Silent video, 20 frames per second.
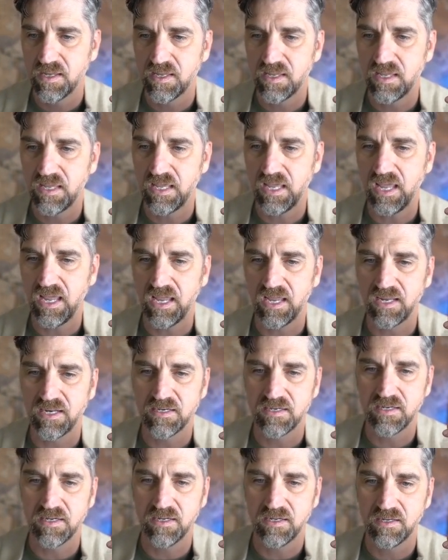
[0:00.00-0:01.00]

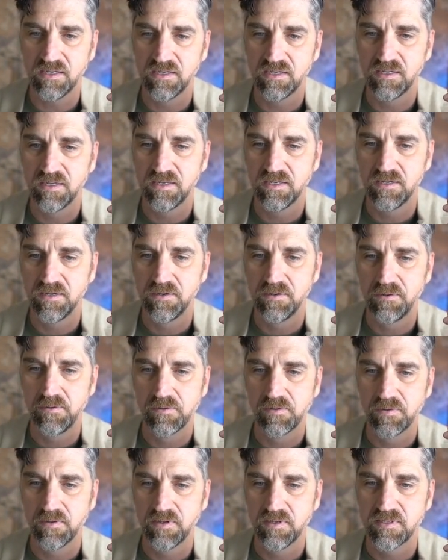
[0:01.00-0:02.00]
can
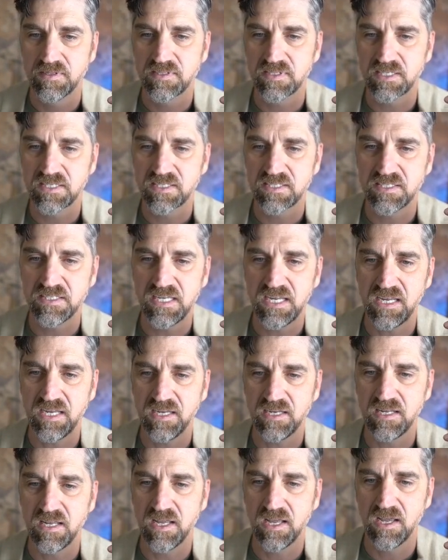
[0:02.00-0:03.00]

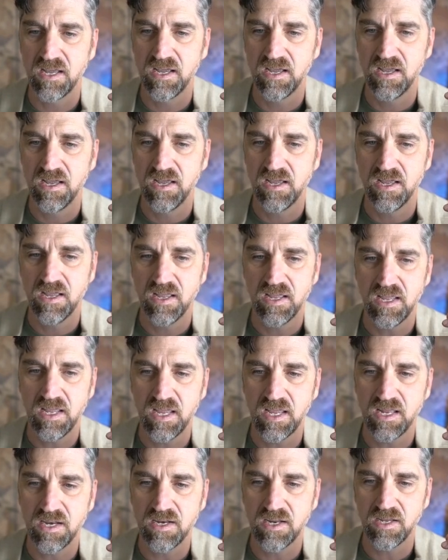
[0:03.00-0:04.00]
succeed
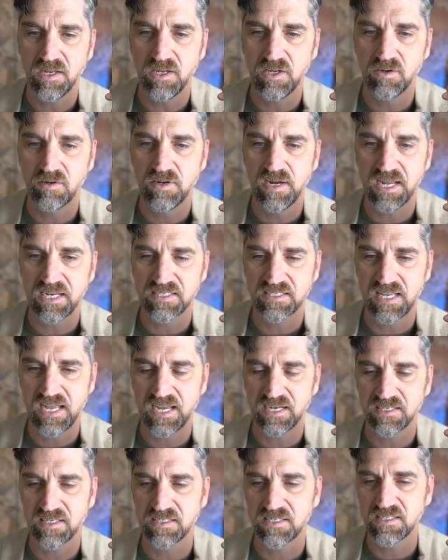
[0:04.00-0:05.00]
in your next
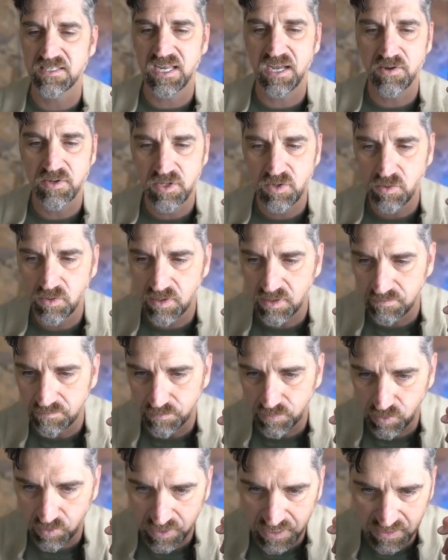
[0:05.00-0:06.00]
act. This is how you can
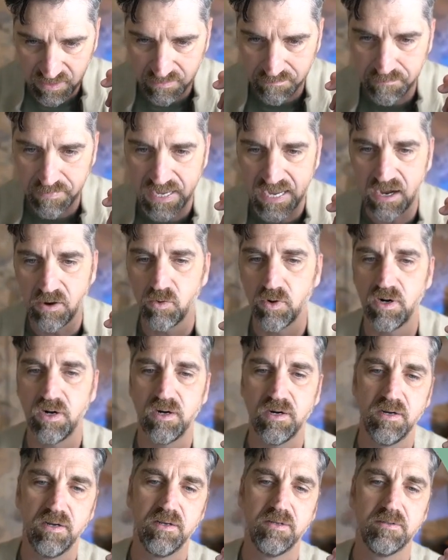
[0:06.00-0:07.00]
bring the power